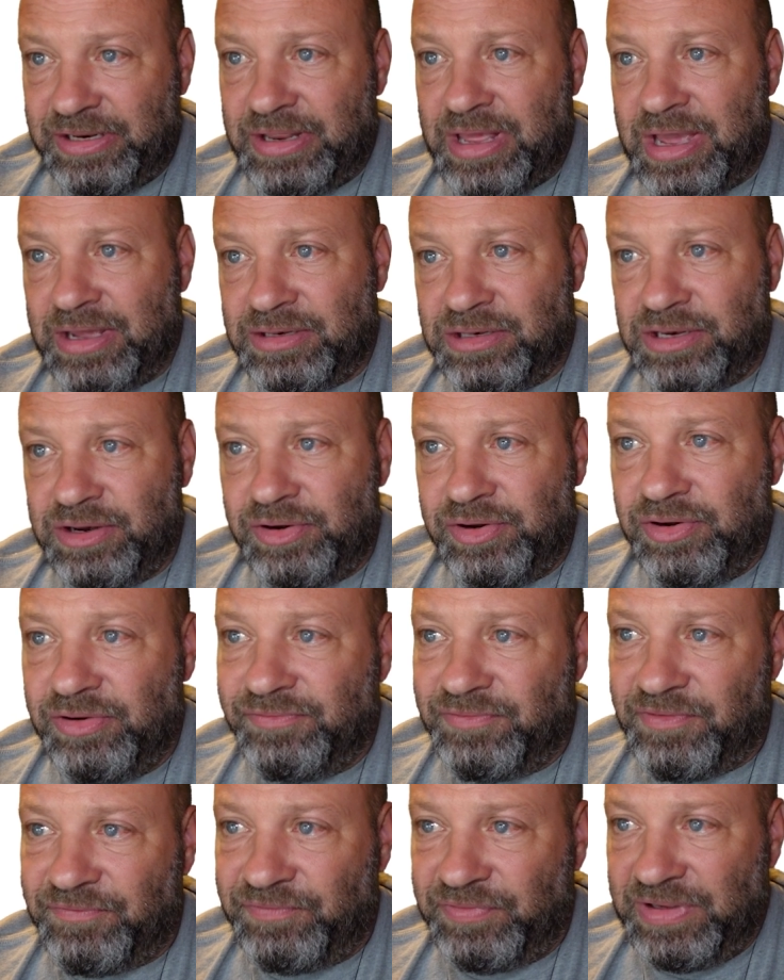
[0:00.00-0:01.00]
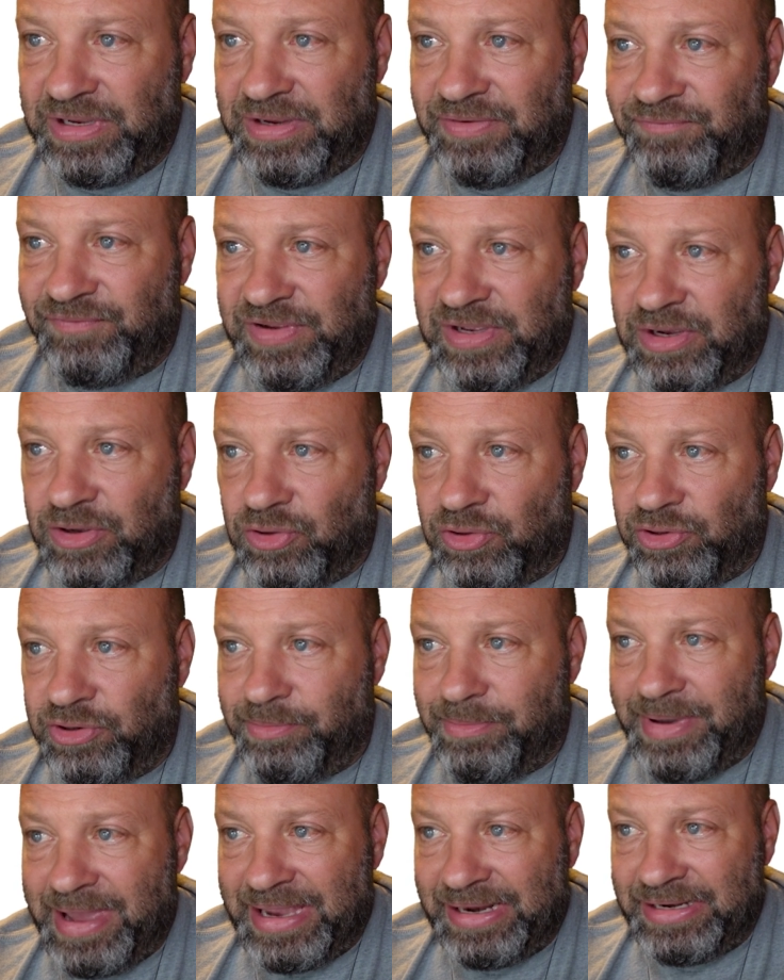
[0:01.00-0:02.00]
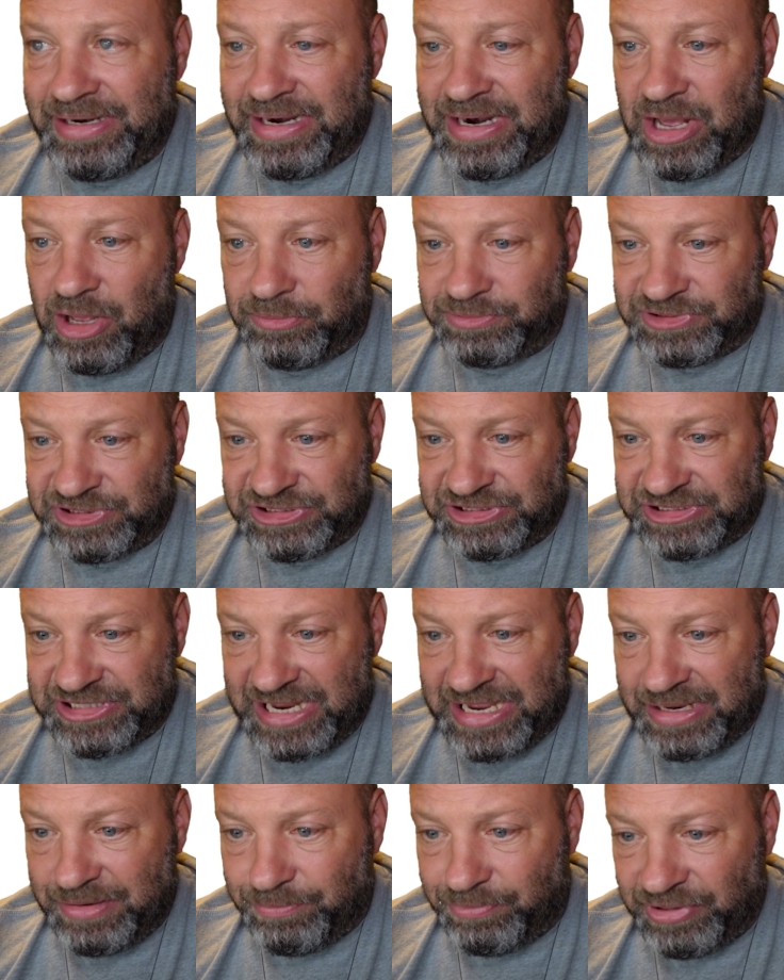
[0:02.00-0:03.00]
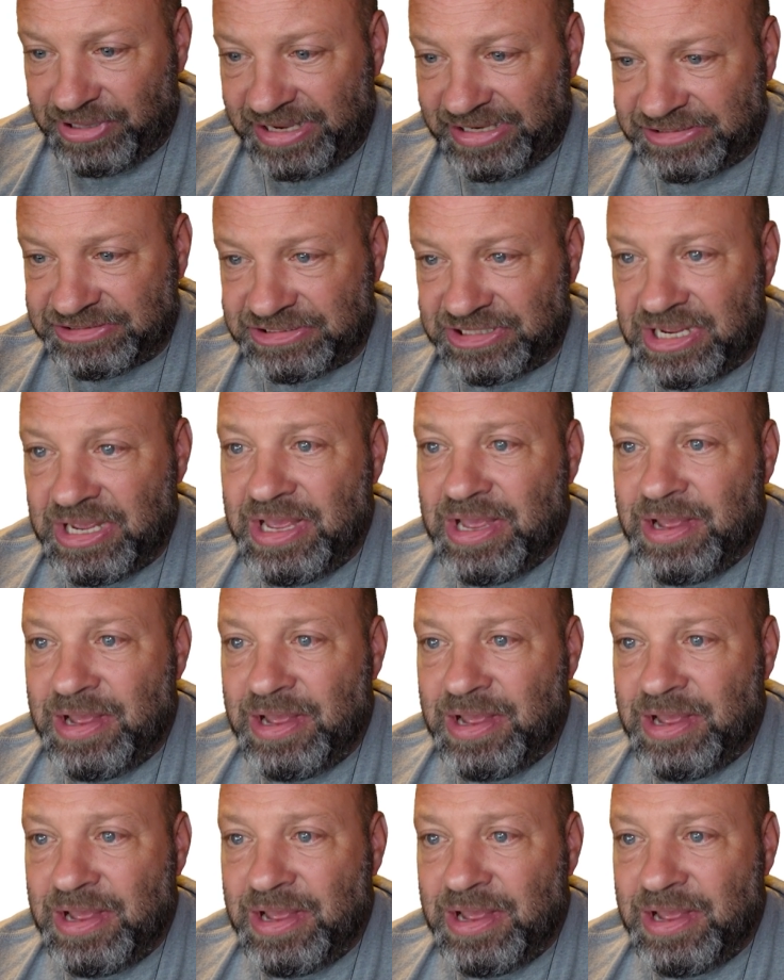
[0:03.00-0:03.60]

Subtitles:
exterior of a fleeing vehicle, and a magnet helps it stay in place.